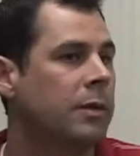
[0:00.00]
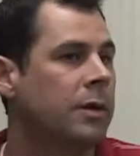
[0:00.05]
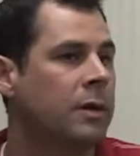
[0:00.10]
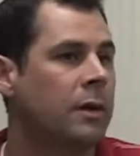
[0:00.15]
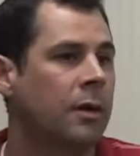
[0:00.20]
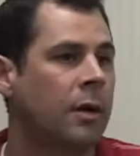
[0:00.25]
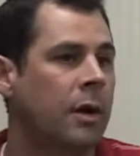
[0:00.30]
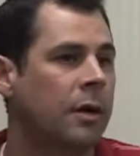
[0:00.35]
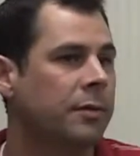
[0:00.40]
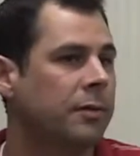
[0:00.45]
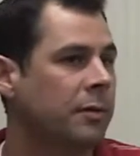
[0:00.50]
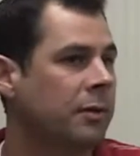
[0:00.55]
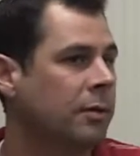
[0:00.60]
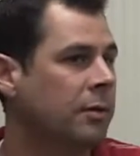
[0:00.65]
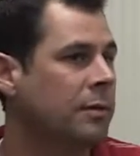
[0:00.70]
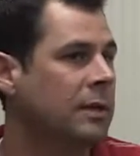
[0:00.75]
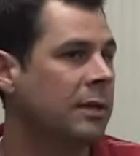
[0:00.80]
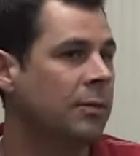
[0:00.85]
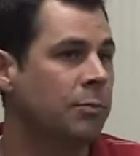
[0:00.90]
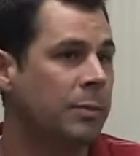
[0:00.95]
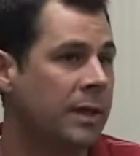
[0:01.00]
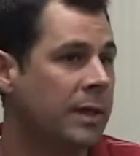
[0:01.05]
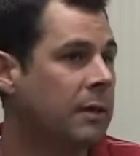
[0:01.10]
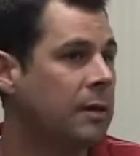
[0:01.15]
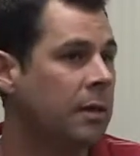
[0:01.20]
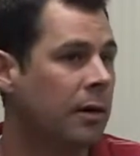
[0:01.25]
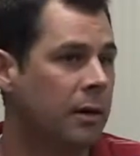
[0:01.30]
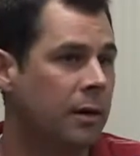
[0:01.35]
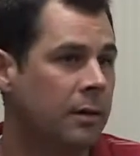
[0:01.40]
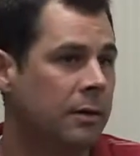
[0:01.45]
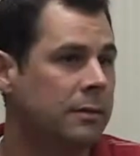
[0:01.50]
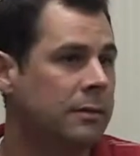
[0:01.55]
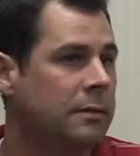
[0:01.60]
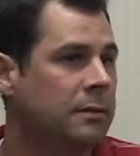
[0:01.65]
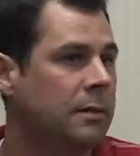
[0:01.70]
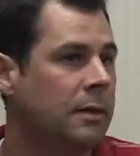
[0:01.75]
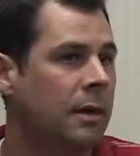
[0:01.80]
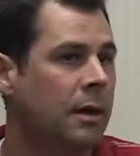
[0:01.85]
You can also give me a call.